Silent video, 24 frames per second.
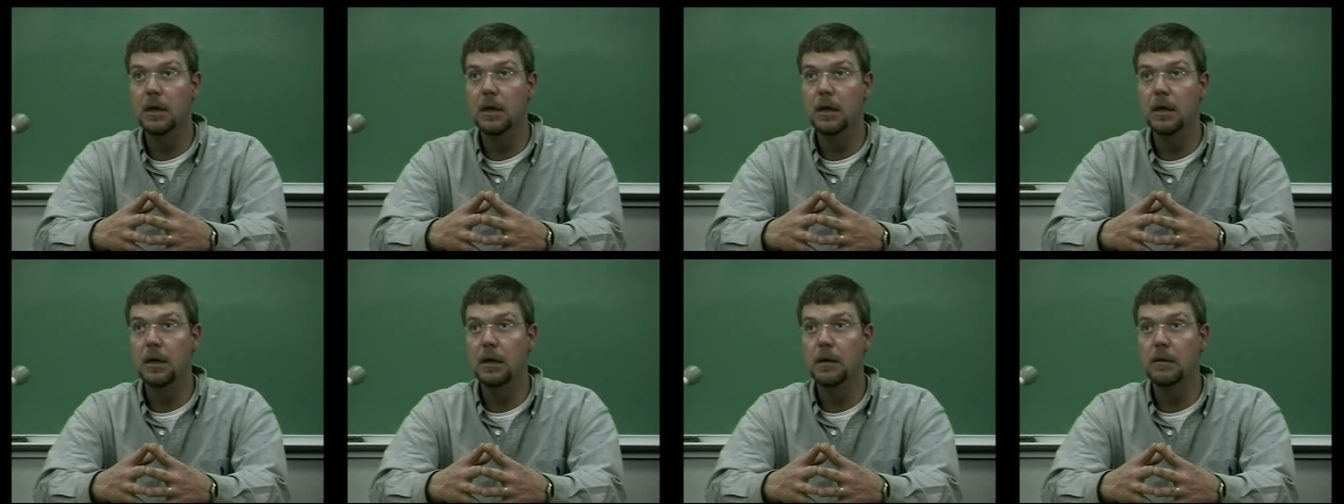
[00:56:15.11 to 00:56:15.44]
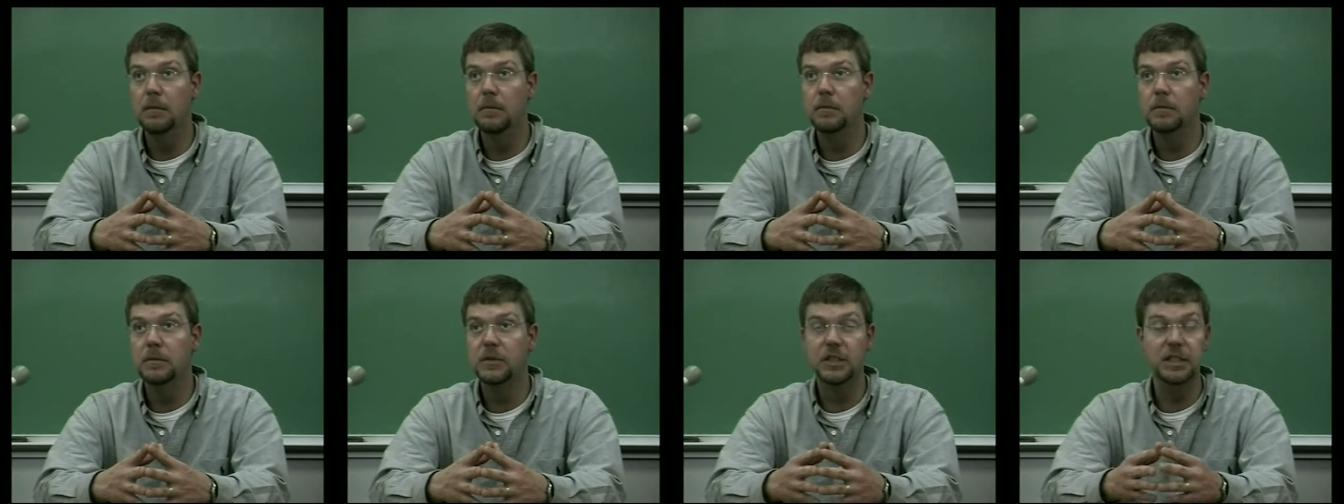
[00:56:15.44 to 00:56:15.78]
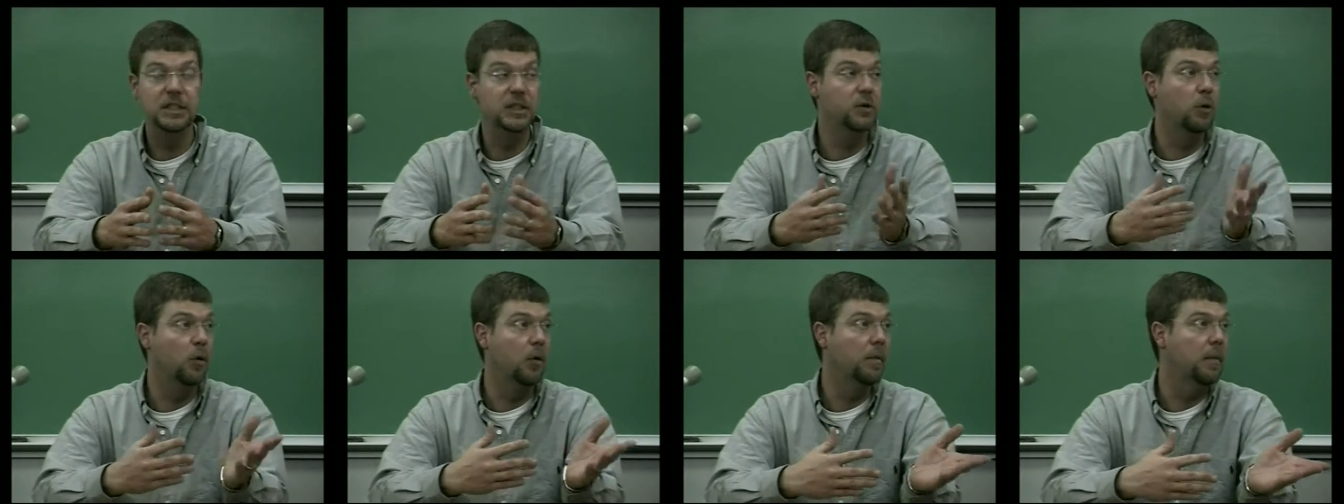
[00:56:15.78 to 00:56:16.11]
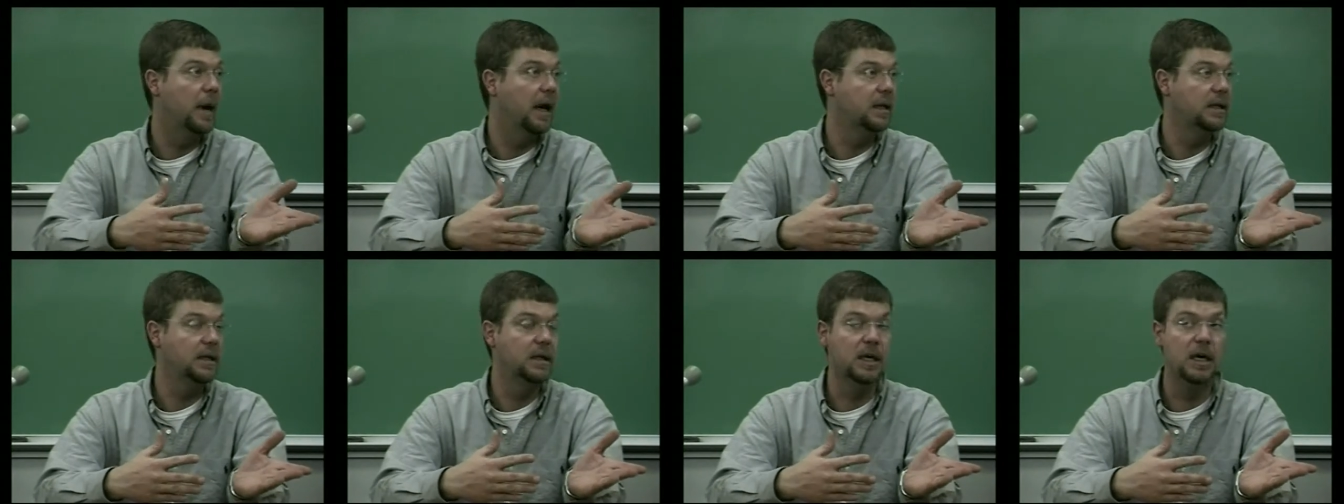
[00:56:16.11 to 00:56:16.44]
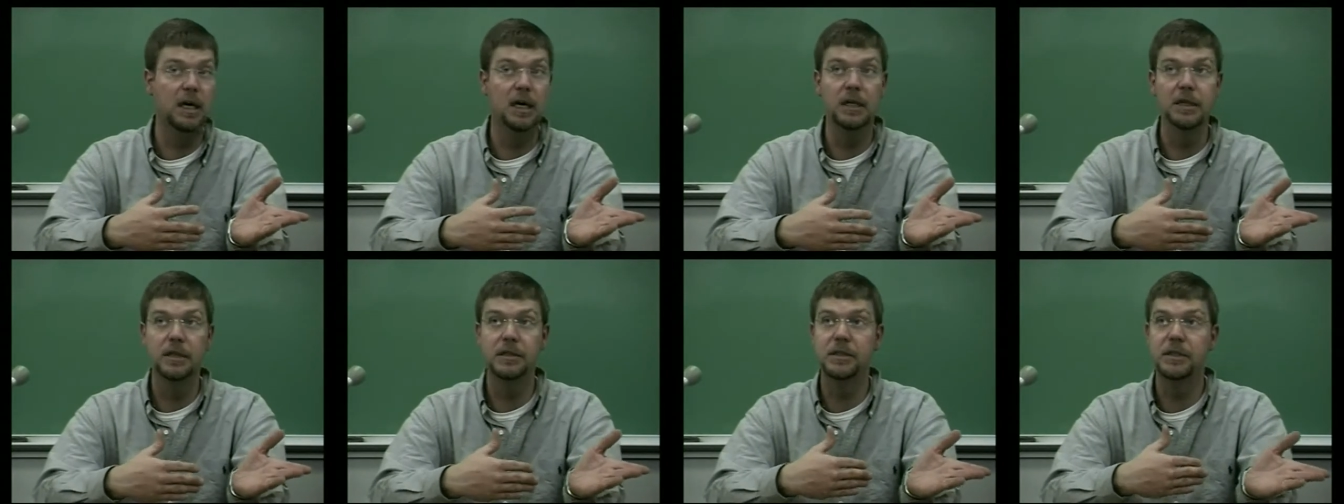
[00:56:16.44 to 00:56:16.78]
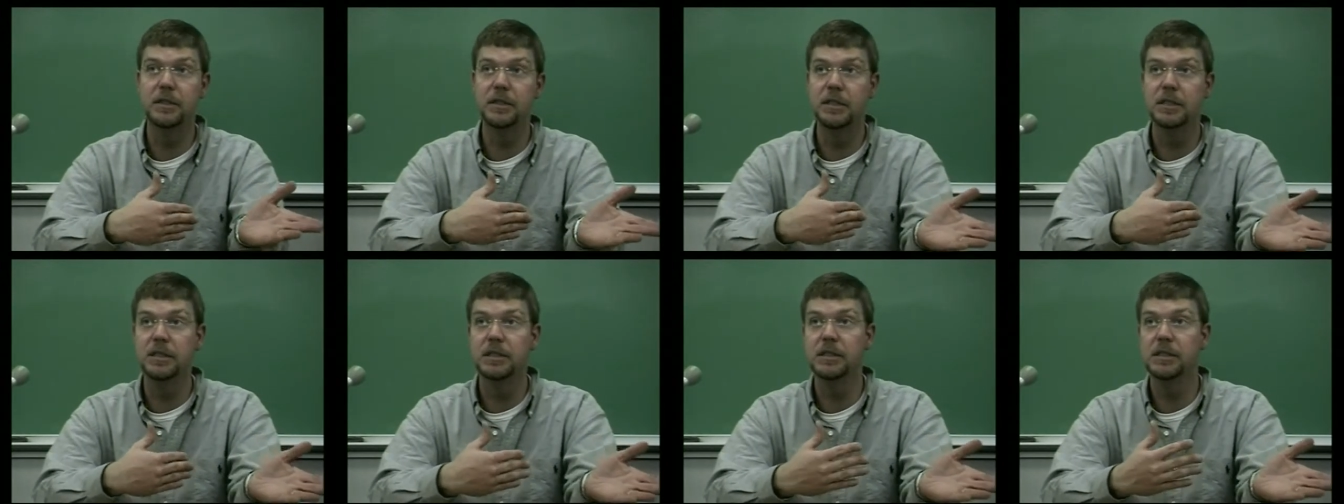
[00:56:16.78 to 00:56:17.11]
Um, she's going back to college.
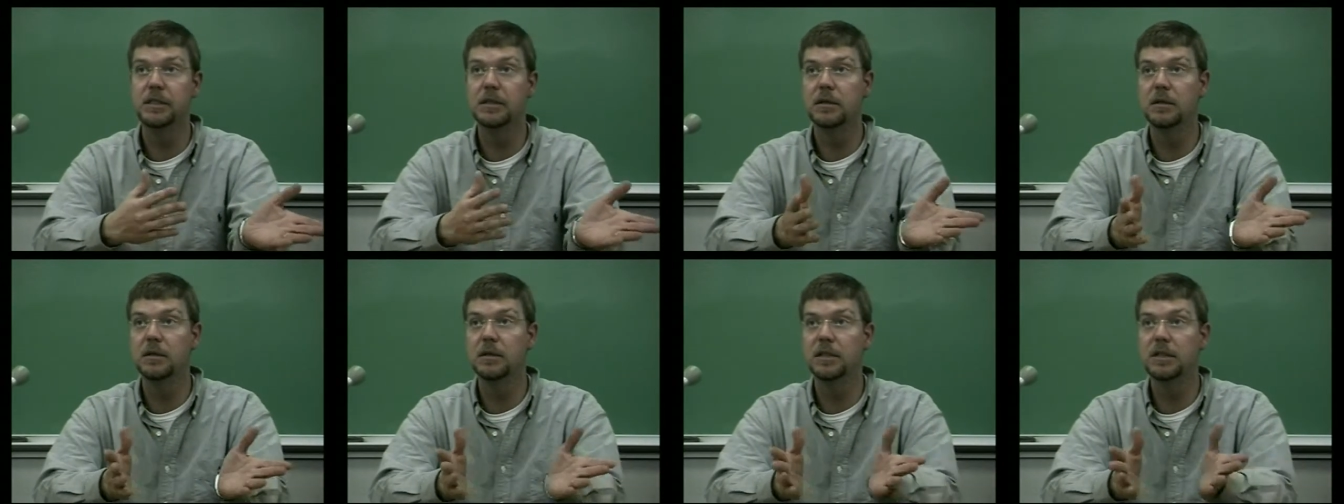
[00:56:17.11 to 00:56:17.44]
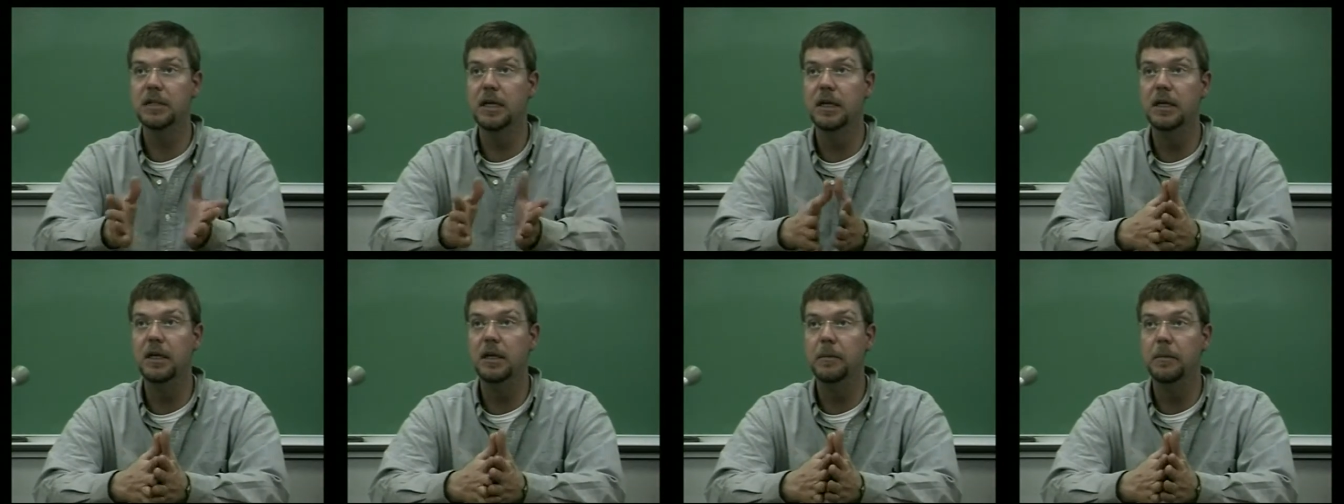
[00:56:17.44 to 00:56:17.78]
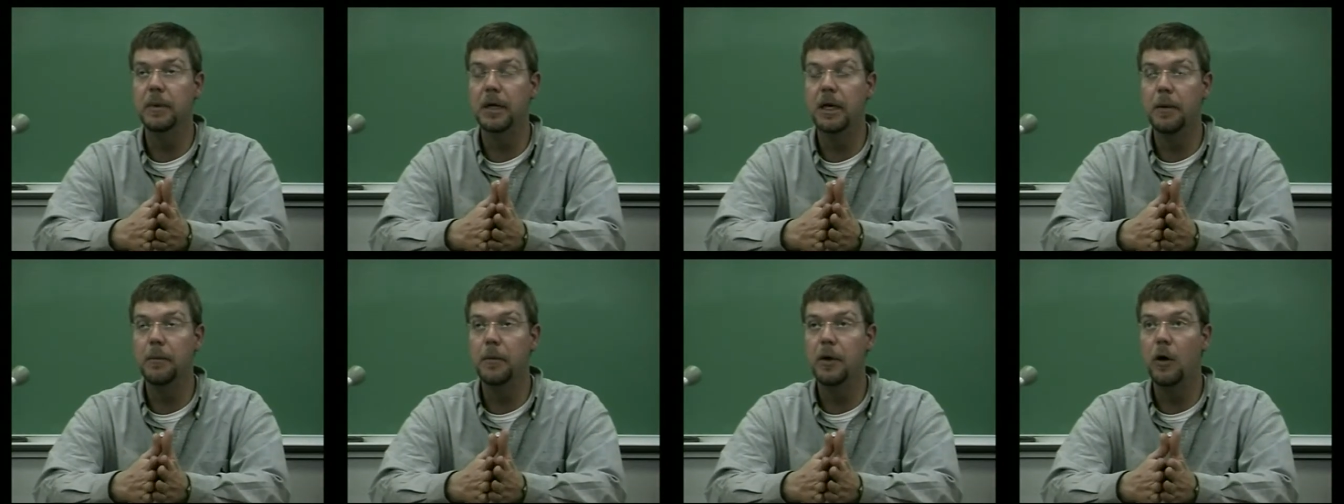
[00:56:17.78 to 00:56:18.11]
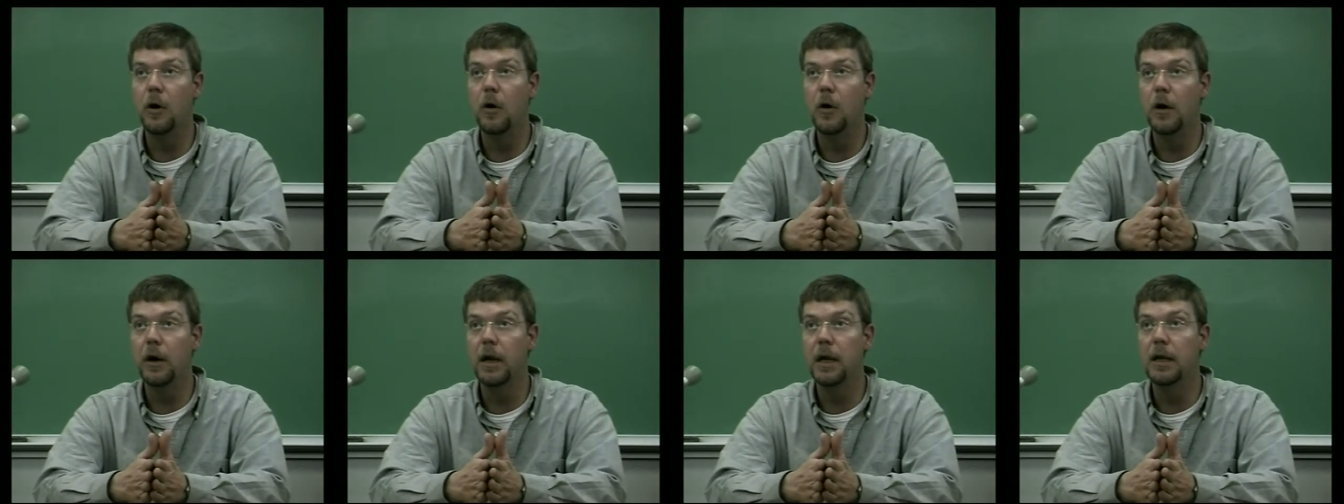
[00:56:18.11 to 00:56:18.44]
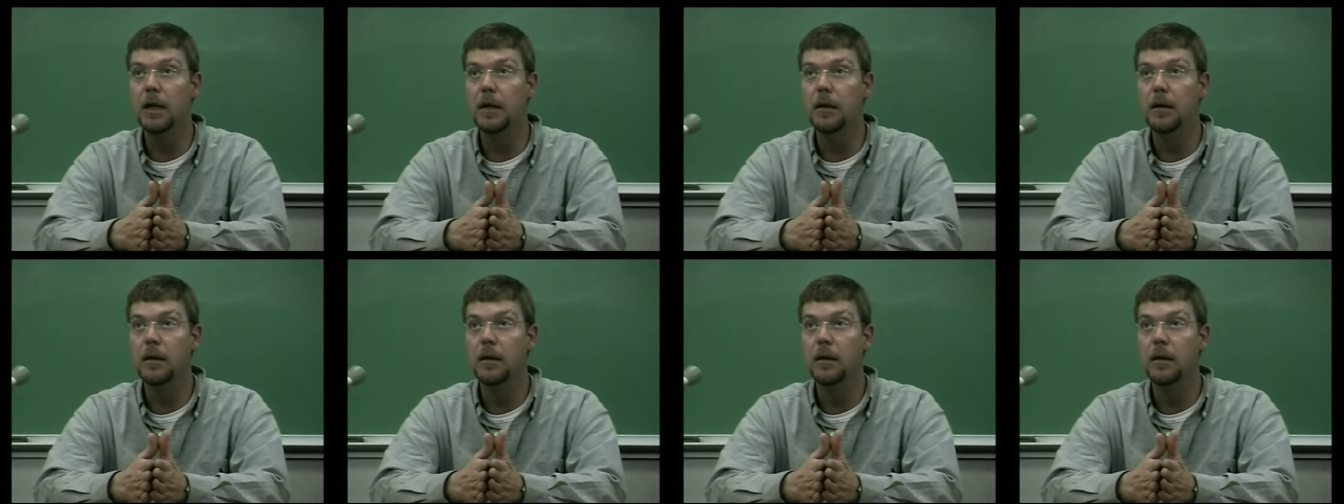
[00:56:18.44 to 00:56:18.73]
She's studying to become an R N.